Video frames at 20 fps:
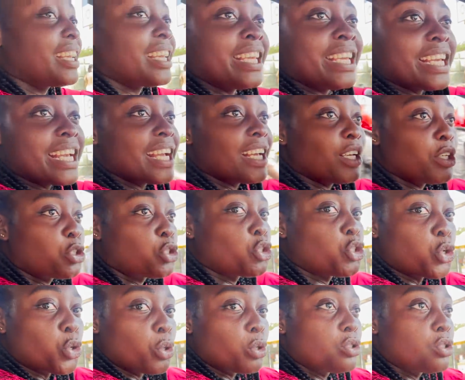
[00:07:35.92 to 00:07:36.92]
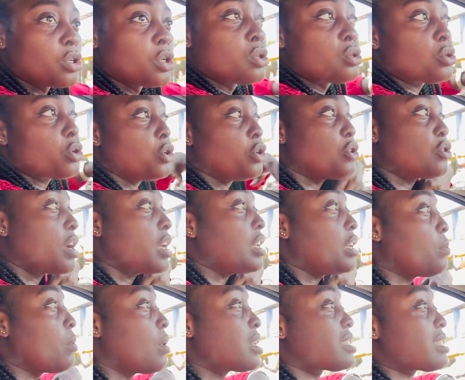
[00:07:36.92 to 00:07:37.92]
here is choked so usually
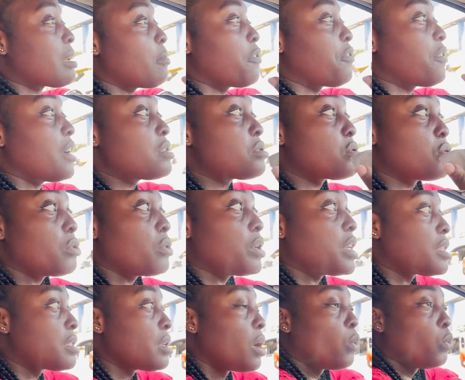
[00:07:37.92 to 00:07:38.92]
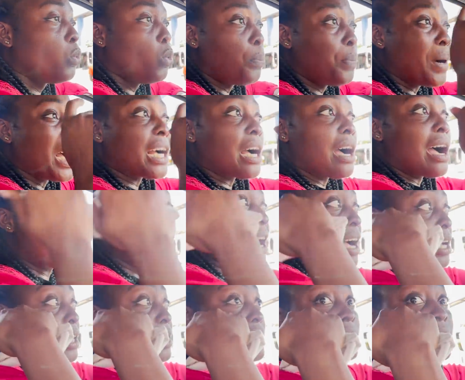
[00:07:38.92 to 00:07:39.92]
what some of us do is we we'll park our
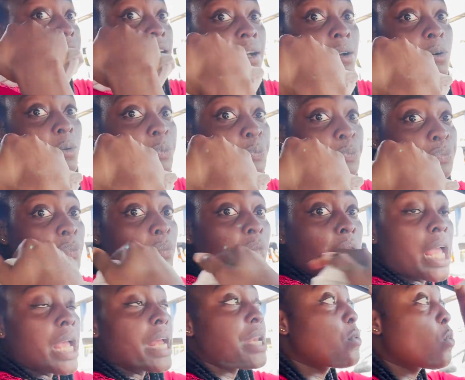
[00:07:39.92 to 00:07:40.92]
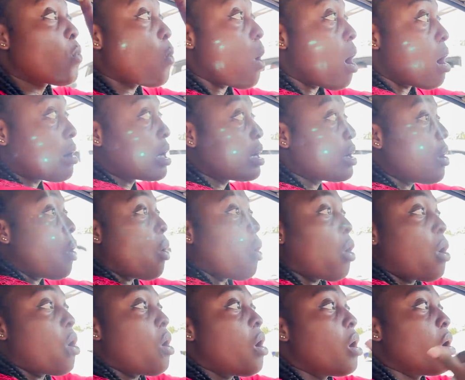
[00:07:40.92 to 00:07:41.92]
car in town uh -huh. and walk
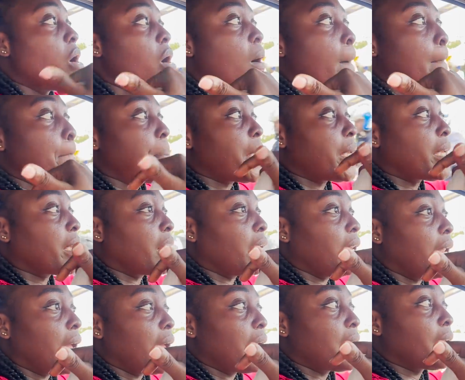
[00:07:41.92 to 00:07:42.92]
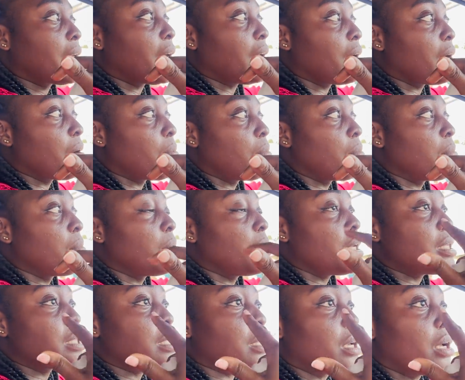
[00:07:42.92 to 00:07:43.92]
or pick like um
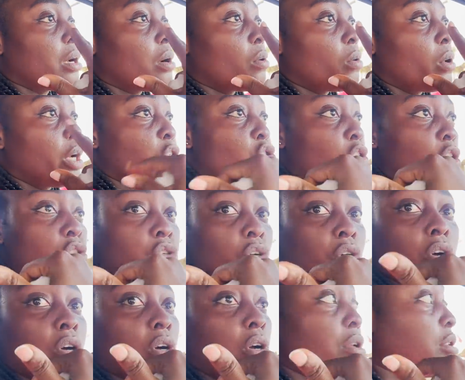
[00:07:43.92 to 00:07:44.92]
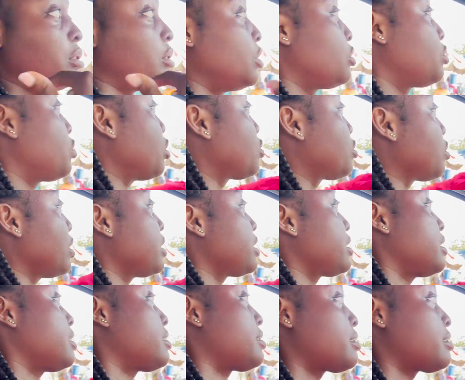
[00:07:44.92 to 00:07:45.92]
it's, uh, a chocho chocho is this